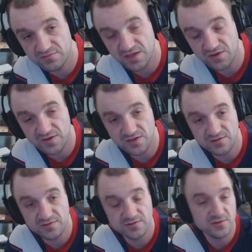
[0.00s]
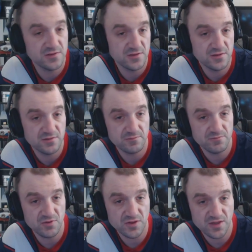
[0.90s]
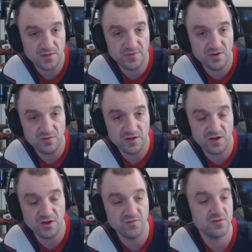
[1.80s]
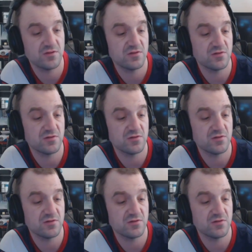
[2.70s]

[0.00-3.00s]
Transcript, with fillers: Dairy, birthday cake milk, A hundred